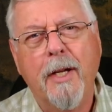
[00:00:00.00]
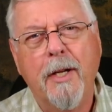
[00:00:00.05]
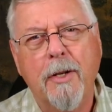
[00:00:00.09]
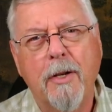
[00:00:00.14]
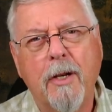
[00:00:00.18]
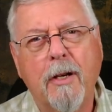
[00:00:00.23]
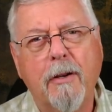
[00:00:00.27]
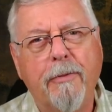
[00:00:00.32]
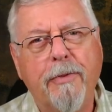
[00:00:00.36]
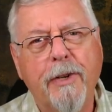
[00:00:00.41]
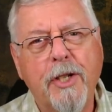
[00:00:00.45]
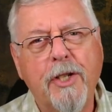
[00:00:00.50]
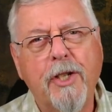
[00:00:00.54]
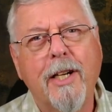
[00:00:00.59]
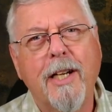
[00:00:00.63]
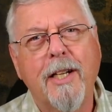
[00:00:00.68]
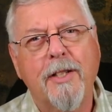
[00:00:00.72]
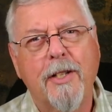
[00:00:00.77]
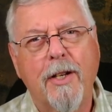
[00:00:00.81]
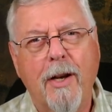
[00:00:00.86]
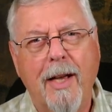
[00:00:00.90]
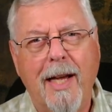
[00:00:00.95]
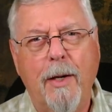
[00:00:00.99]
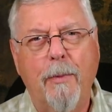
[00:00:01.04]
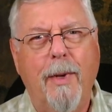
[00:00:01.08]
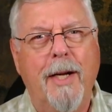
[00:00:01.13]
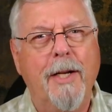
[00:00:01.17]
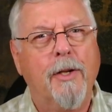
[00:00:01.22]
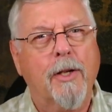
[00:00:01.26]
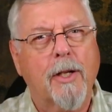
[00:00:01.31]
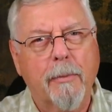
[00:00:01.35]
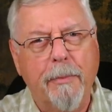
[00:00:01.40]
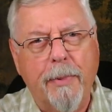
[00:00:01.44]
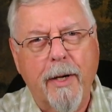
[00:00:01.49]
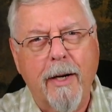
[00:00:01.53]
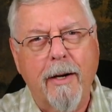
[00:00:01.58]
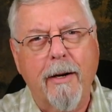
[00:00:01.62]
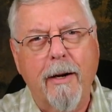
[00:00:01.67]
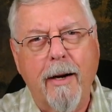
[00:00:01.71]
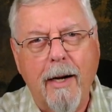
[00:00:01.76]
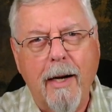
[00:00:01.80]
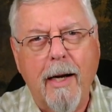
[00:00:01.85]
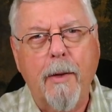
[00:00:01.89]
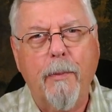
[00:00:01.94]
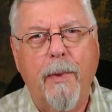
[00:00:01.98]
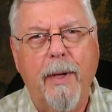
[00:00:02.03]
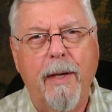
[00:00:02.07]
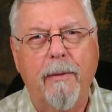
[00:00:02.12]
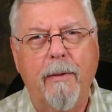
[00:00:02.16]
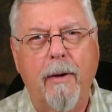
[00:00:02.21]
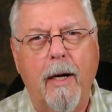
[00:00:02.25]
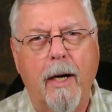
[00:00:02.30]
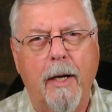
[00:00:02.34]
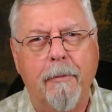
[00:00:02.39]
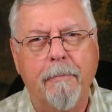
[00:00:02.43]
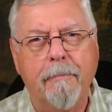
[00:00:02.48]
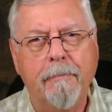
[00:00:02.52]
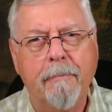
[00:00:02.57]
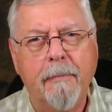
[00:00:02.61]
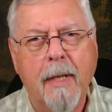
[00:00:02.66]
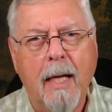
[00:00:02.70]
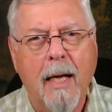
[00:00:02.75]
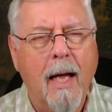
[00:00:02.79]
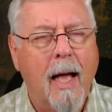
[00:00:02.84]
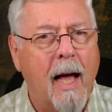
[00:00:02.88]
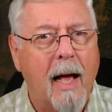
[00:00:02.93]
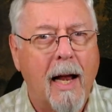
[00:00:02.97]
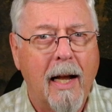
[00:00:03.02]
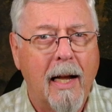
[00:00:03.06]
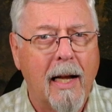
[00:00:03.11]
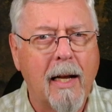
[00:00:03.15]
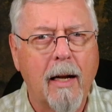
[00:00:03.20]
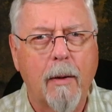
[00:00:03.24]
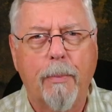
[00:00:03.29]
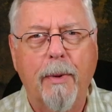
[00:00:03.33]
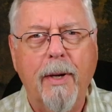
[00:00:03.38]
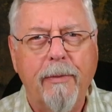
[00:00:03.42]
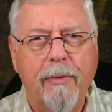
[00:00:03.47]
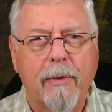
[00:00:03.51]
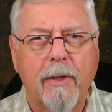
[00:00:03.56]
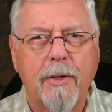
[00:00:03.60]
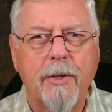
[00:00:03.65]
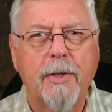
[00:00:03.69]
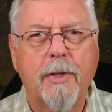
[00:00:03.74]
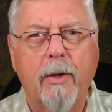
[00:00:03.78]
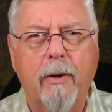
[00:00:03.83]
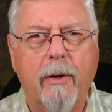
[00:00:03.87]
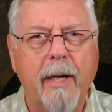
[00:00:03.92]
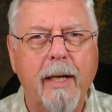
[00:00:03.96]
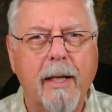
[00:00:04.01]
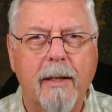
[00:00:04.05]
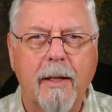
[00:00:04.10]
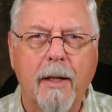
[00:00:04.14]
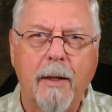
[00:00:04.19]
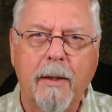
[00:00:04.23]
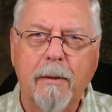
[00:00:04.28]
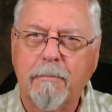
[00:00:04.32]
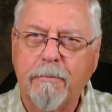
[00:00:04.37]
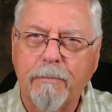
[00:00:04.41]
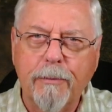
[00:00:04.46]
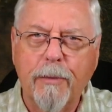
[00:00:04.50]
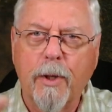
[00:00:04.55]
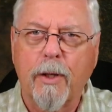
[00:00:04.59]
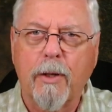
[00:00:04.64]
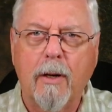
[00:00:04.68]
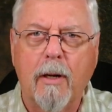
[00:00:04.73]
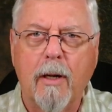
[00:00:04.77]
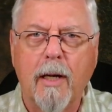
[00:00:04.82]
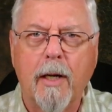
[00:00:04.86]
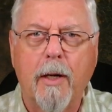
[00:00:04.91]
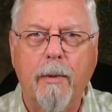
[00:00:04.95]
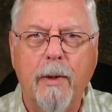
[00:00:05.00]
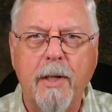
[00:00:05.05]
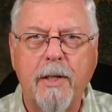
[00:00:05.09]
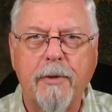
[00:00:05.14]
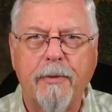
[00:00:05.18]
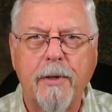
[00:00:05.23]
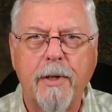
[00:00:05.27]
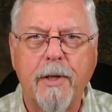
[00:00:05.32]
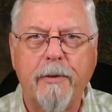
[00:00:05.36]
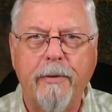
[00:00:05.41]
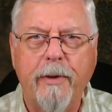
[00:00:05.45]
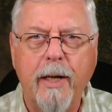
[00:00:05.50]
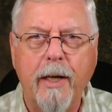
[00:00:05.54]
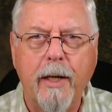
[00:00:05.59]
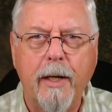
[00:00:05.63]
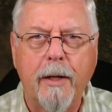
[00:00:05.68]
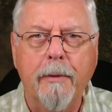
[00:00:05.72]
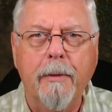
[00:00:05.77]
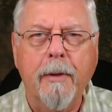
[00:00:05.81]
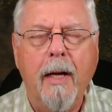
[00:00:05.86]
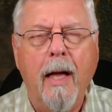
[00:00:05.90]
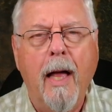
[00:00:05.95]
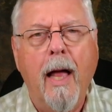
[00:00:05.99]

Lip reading: You can fish it as a 9 weight. You can put it on a 9 weight rod. A little brief little story, and then we'll call it quits for the video.